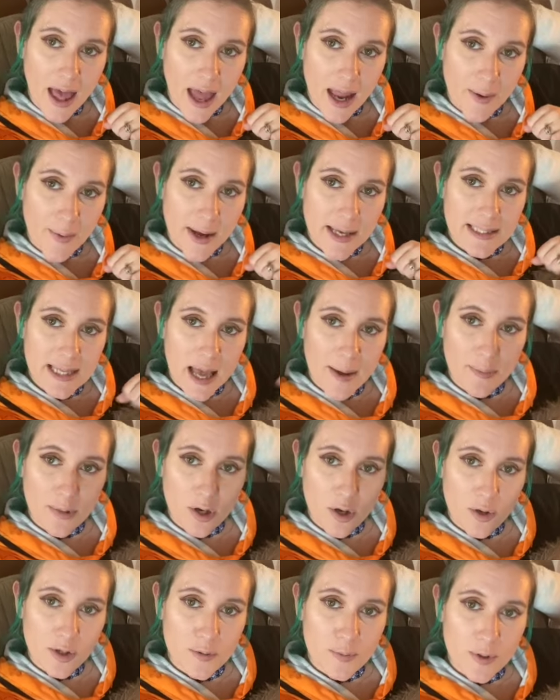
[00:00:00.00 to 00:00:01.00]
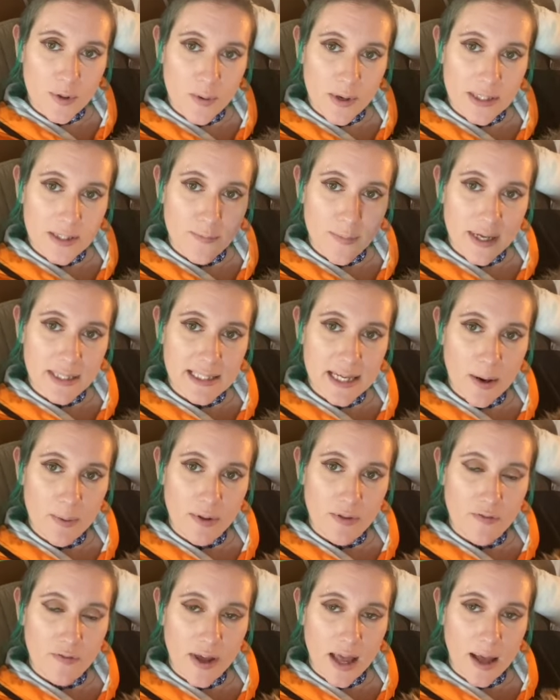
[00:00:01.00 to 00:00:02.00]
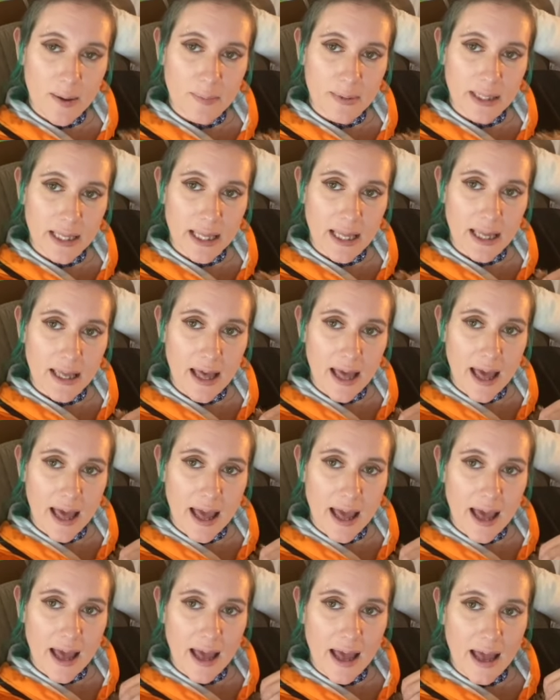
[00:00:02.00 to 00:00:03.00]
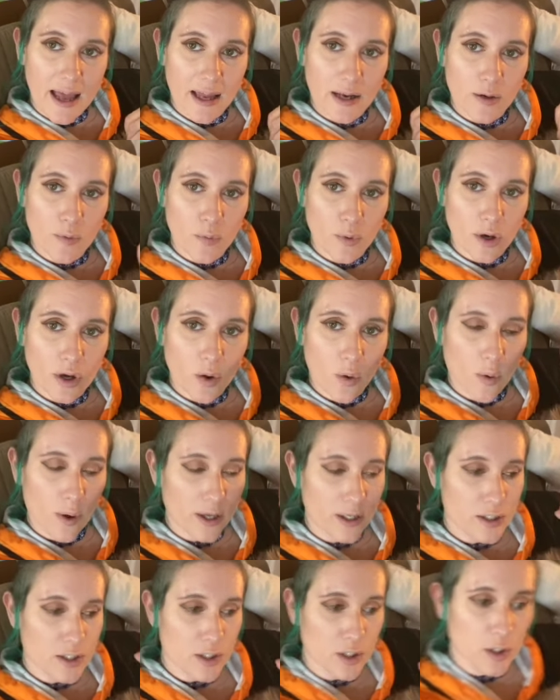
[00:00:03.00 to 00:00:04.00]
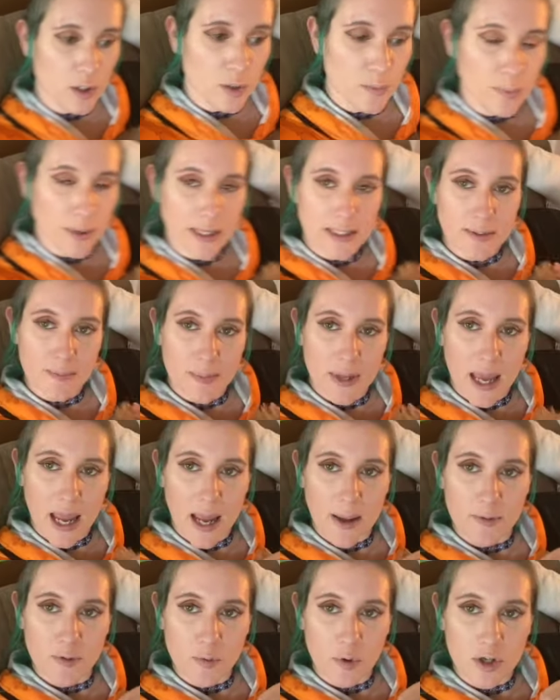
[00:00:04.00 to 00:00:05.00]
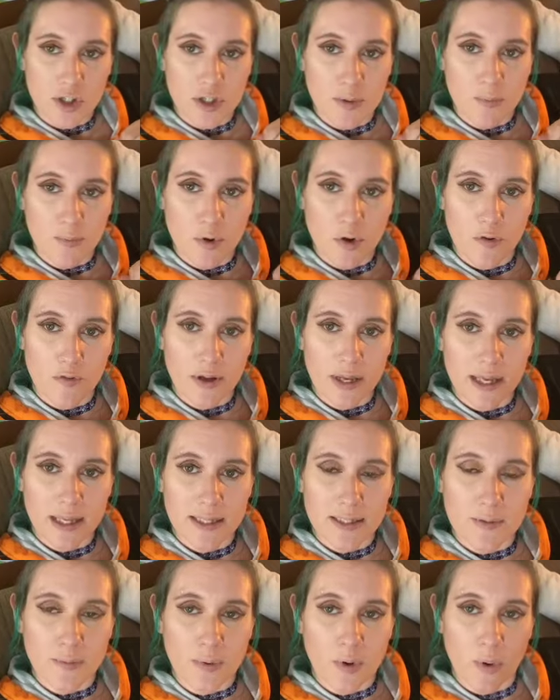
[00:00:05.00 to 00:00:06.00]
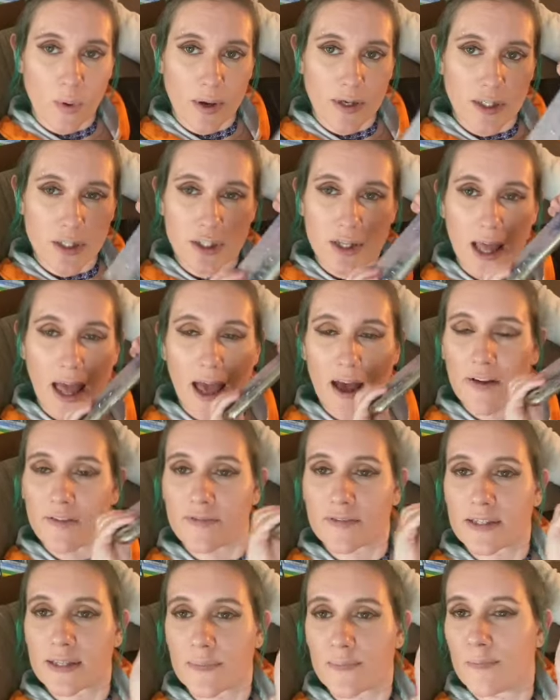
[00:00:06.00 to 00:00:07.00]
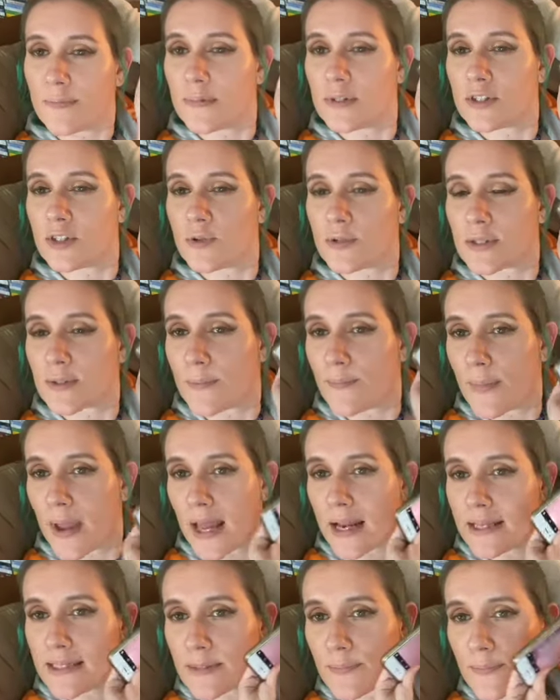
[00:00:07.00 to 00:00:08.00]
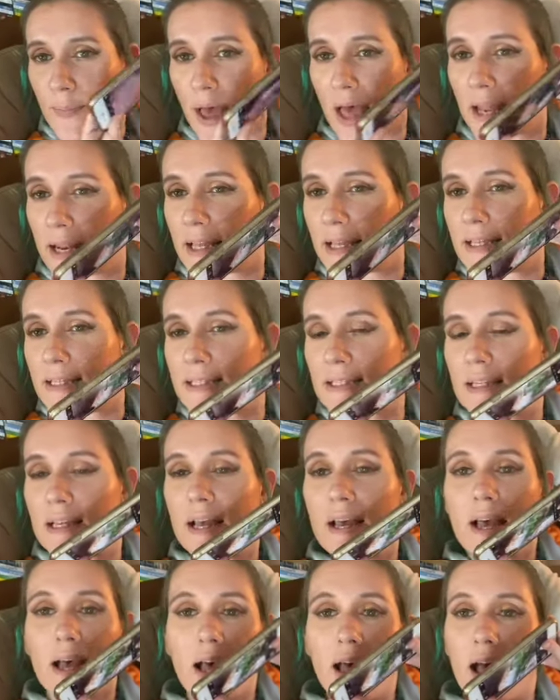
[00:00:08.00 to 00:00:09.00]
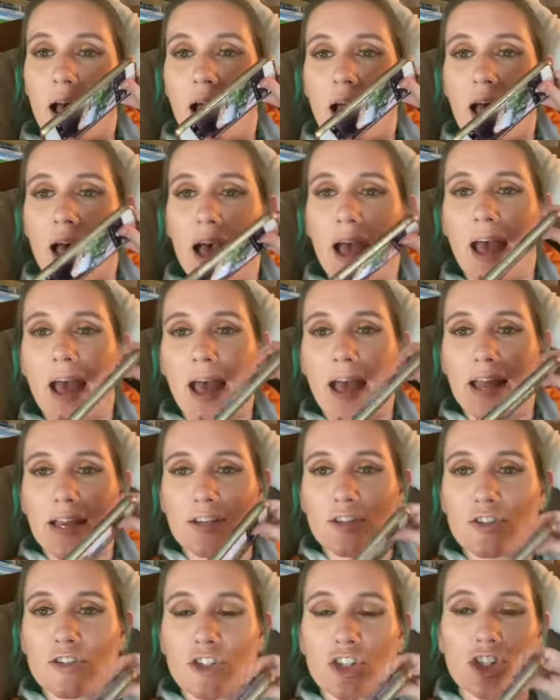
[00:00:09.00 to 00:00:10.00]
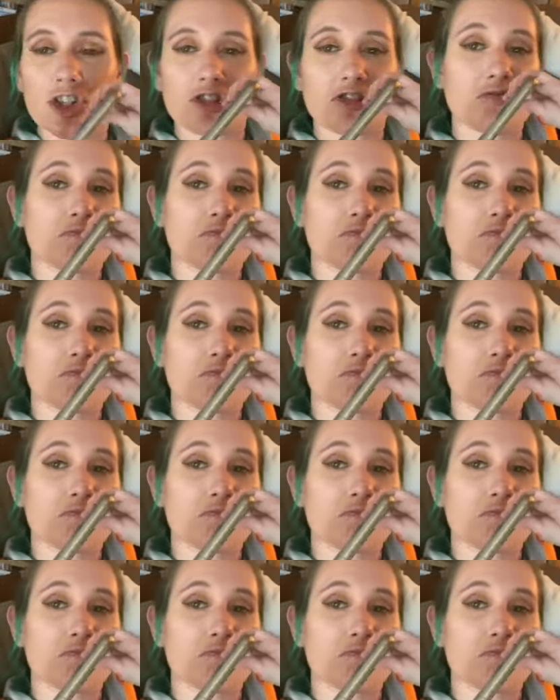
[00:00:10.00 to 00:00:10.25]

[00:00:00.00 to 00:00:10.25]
anyways, I'm gonna go spend the rest of my day with family, and we're going to play some games, watch some movies, we're going to do some manis and petties, and just